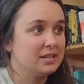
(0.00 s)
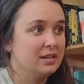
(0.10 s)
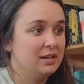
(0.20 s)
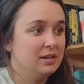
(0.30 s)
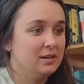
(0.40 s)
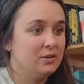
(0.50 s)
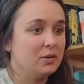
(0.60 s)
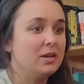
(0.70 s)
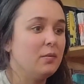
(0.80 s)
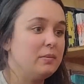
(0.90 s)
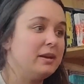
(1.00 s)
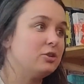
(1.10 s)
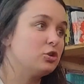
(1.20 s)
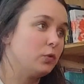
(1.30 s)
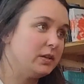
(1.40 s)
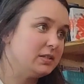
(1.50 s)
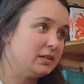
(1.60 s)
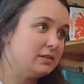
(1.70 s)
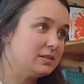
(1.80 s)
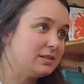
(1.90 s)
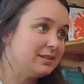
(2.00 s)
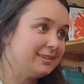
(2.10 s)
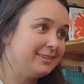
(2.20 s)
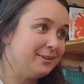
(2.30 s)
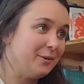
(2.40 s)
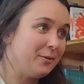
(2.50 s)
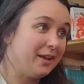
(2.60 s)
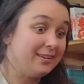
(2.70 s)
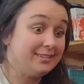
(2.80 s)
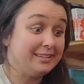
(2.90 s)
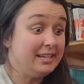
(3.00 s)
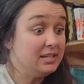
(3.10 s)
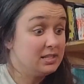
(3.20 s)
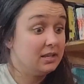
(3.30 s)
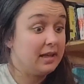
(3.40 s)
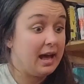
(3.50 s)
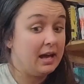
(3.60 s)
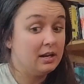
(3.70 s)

You're like, yeah, we make choices, that lead to that.